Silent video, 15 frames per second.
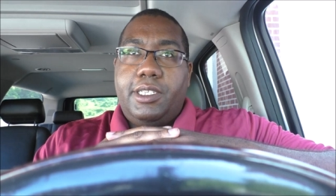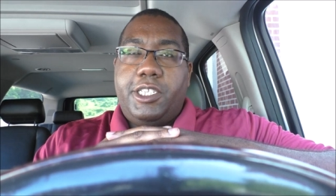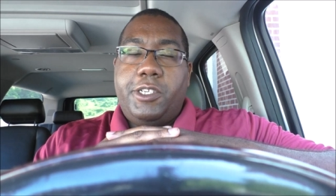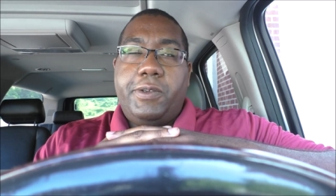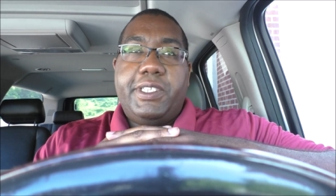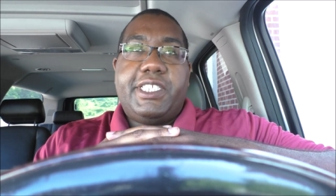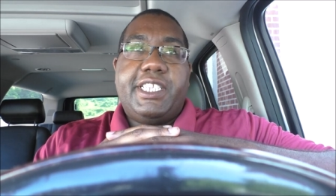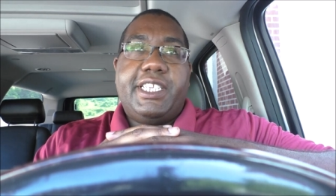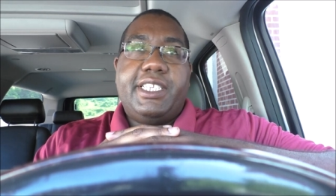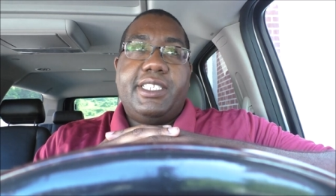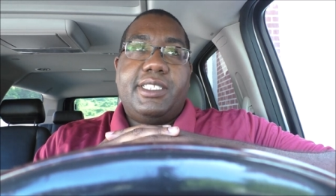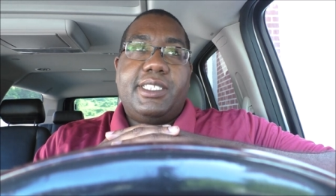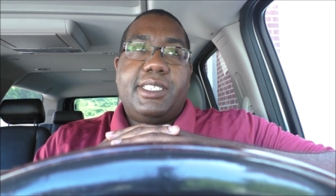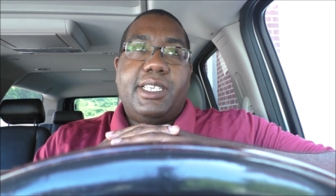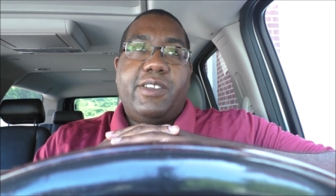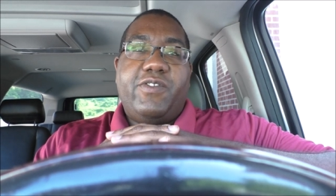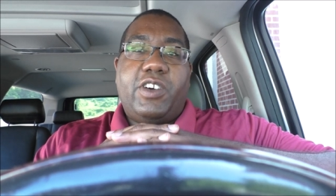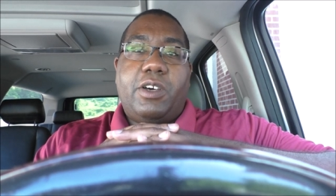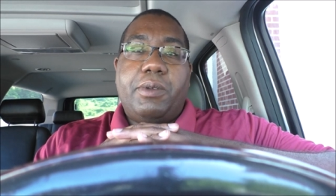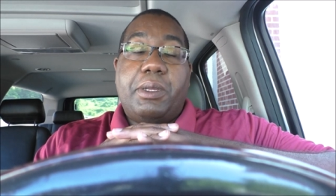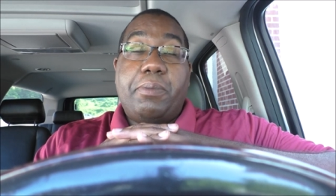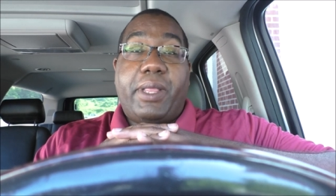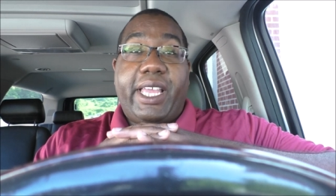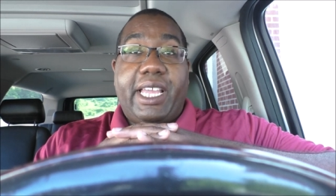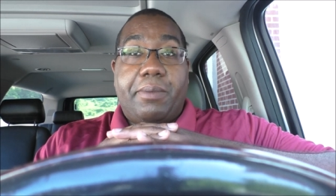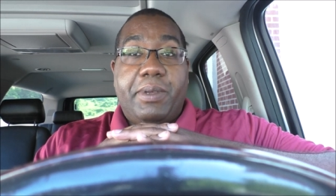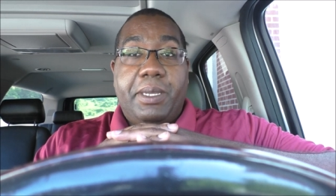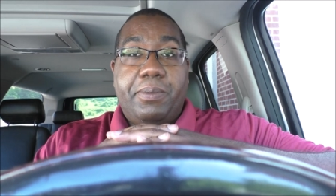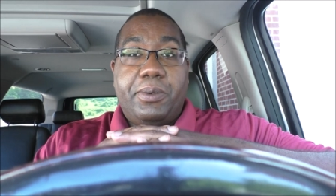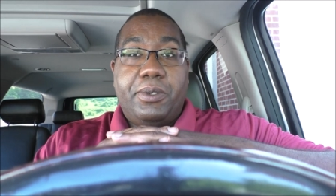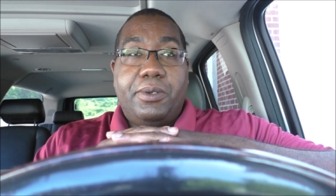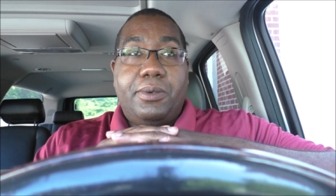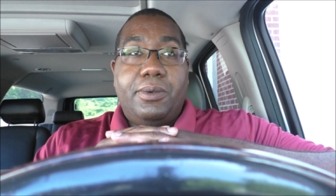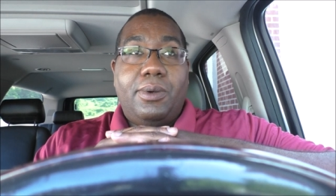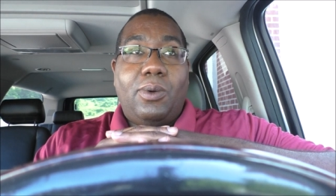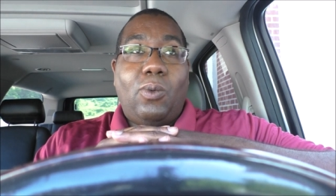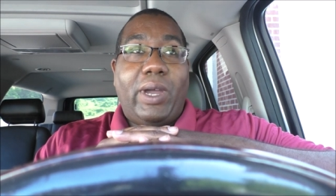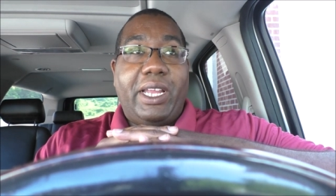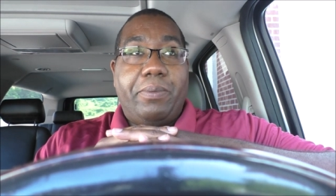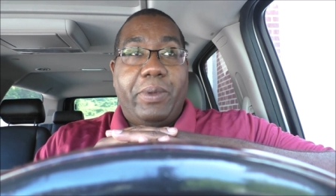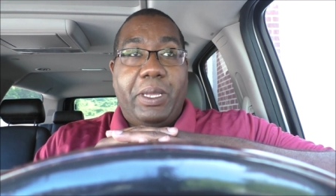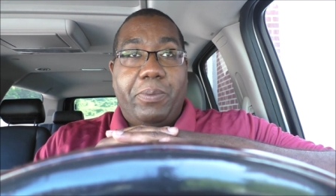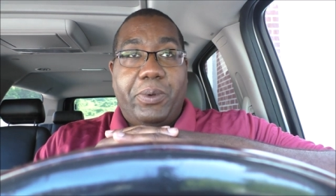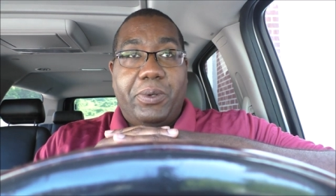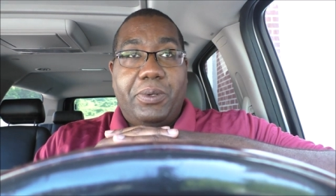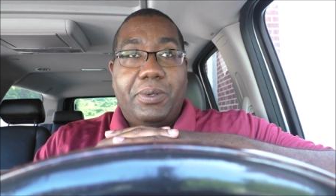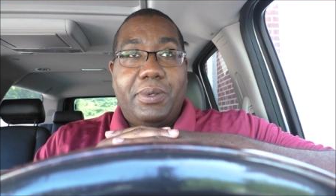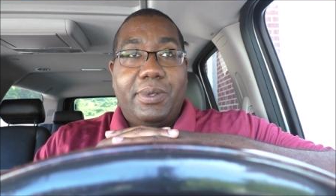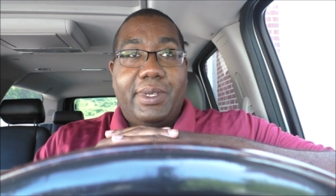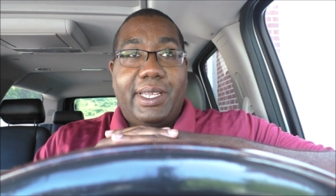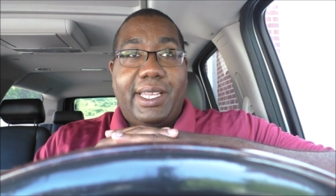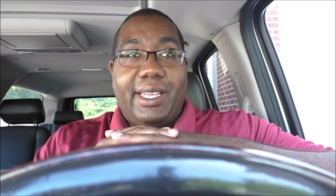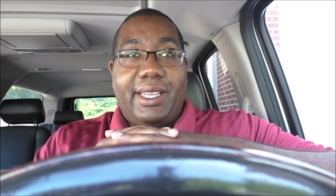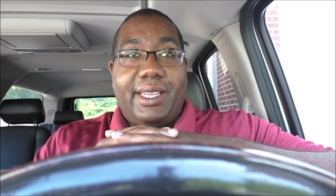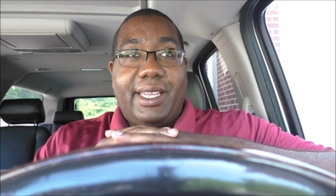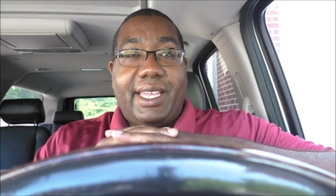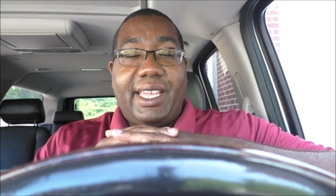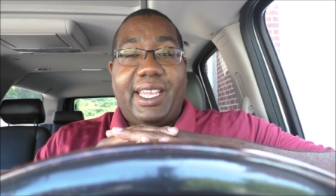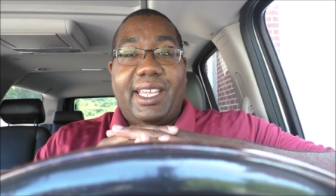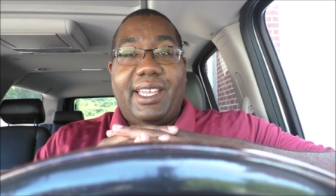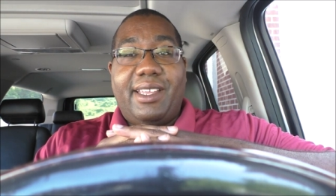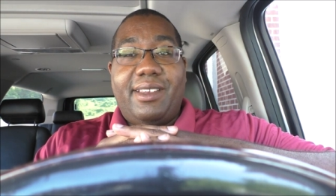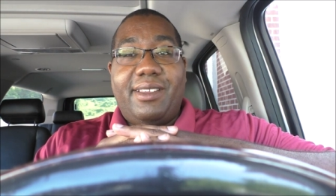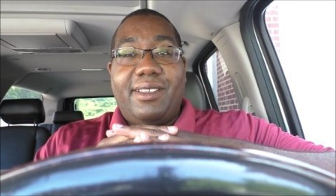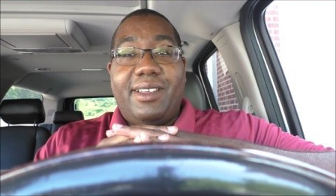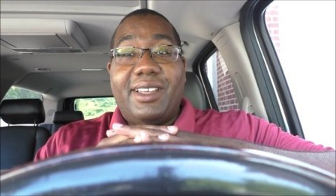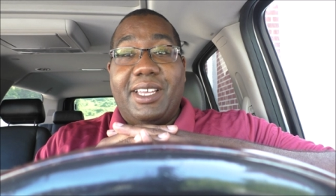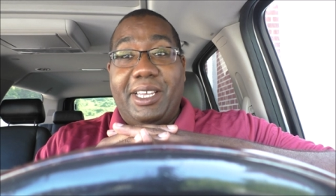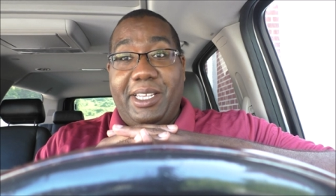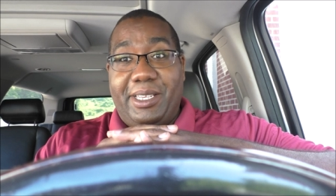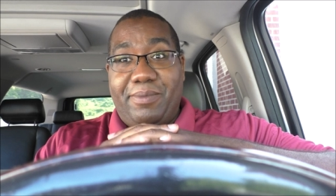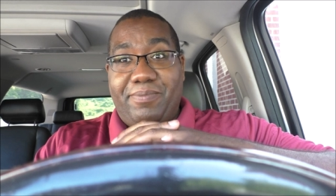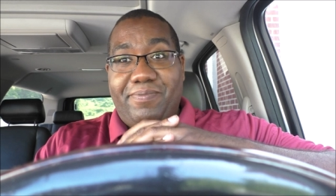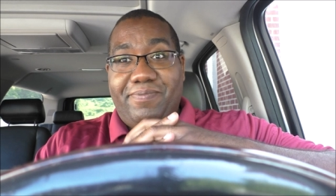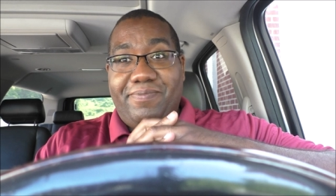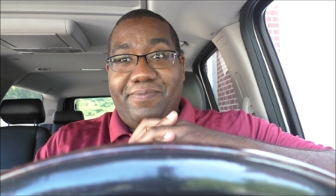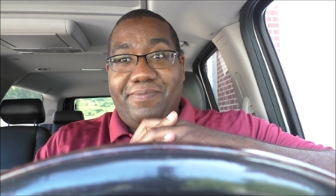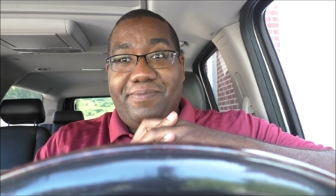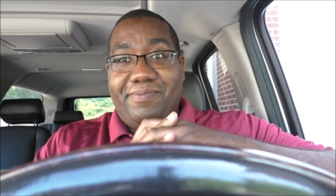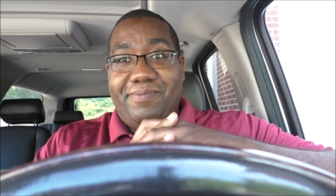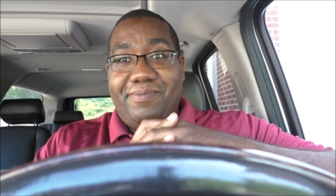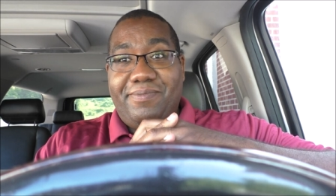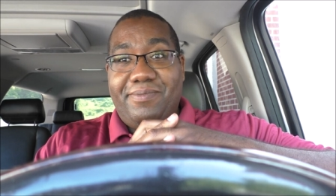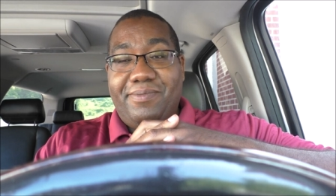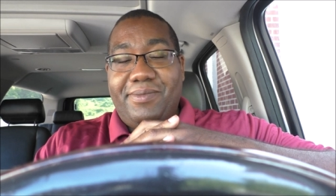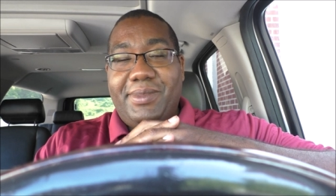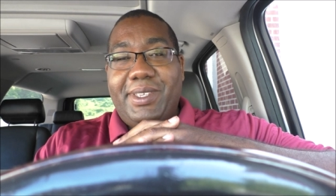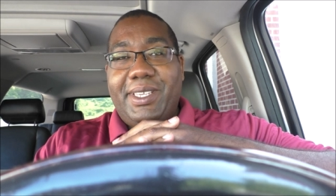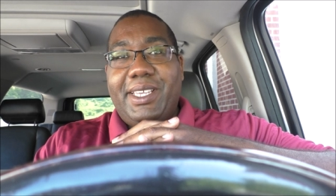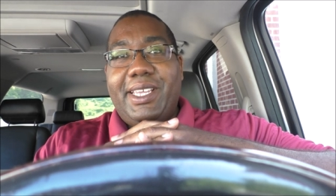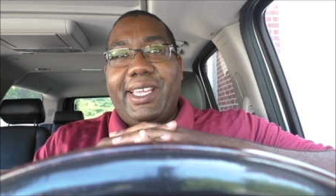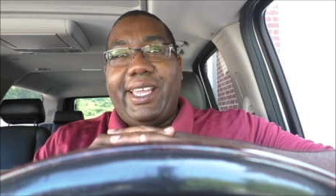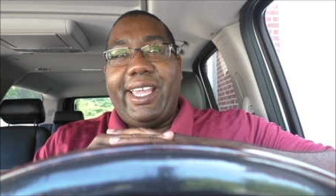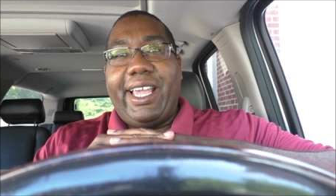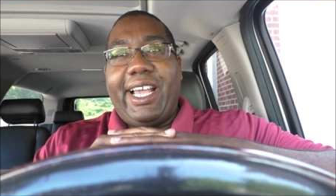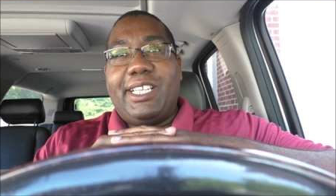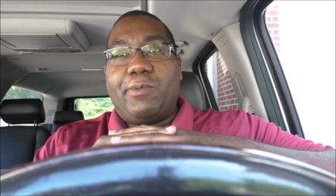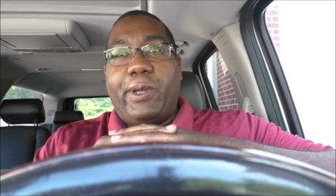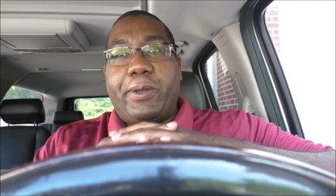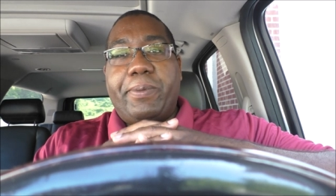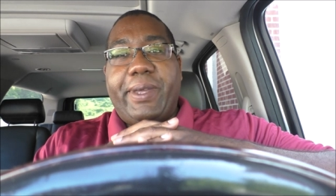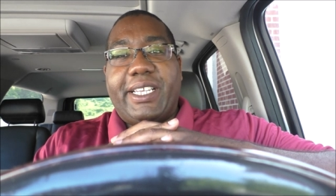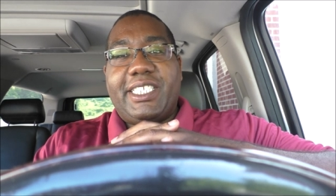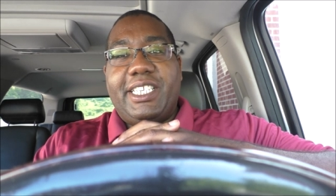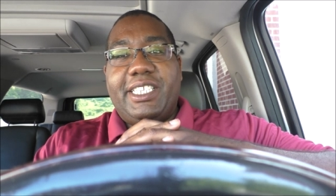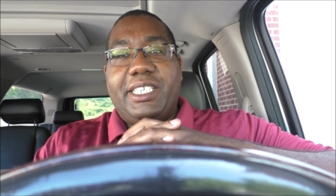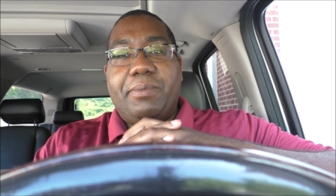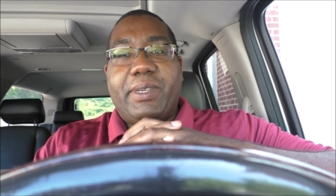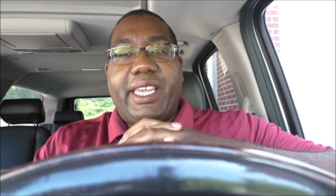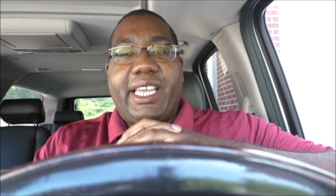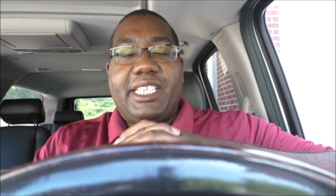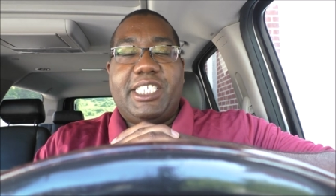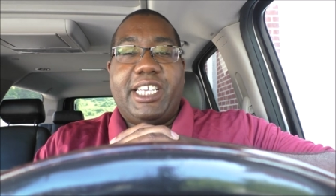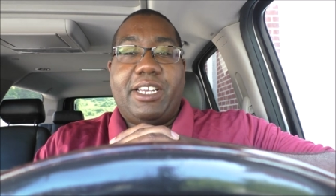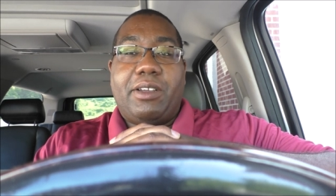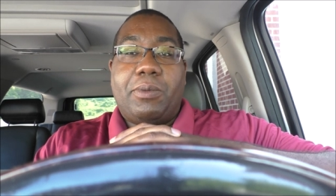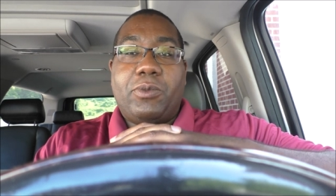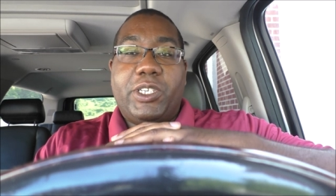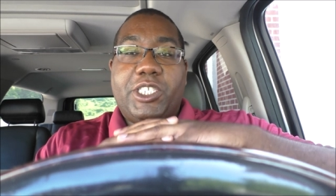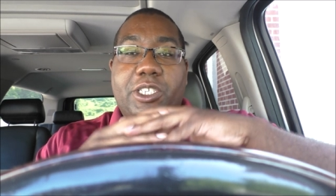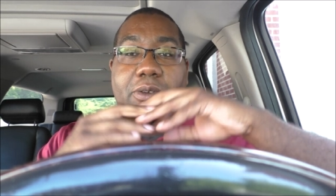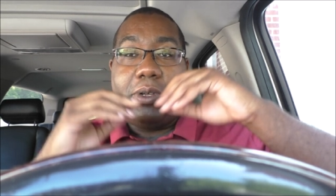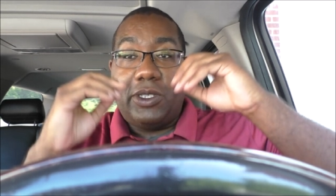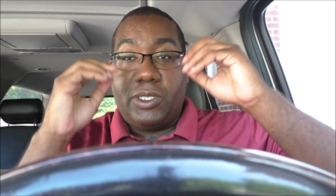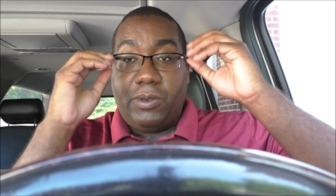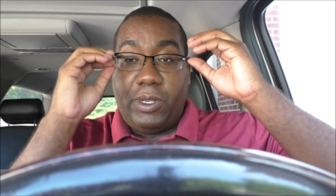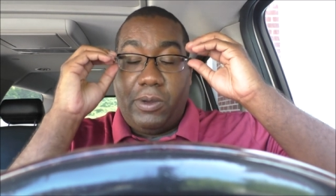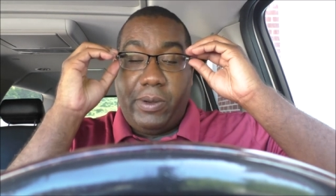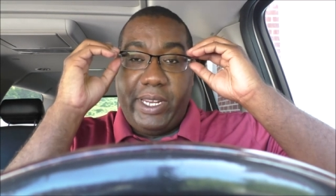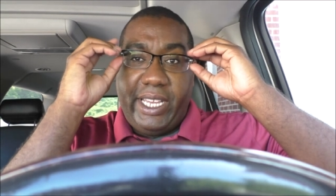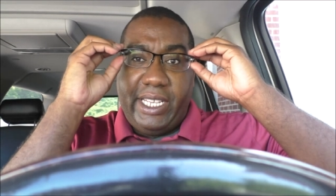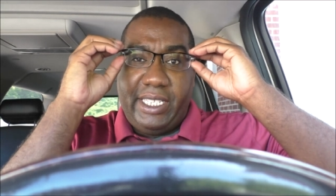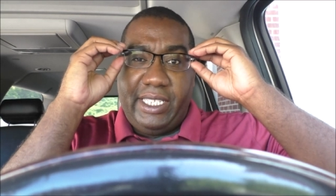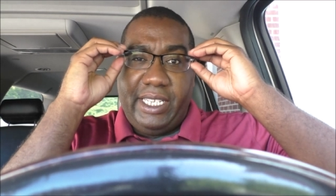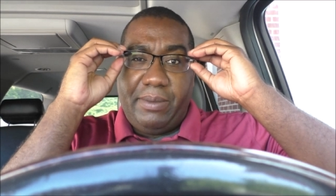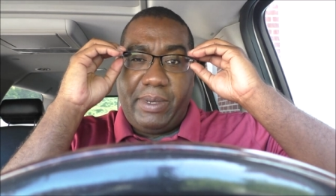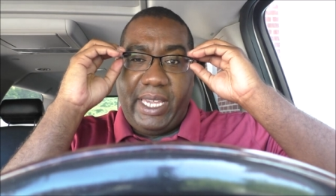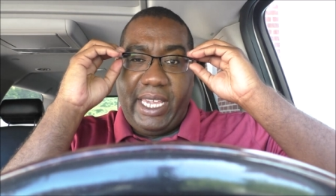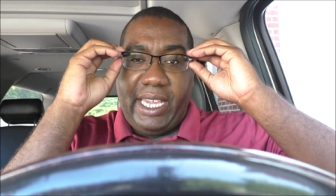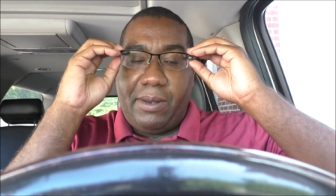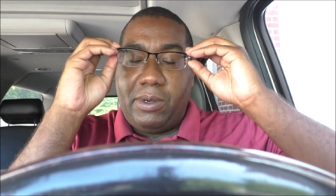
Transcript: Two incidents involving black people, white people, and a gun. Hey guys, welcome back to the DEMCAD channel. I'm Reginald, also known as DEMCAD.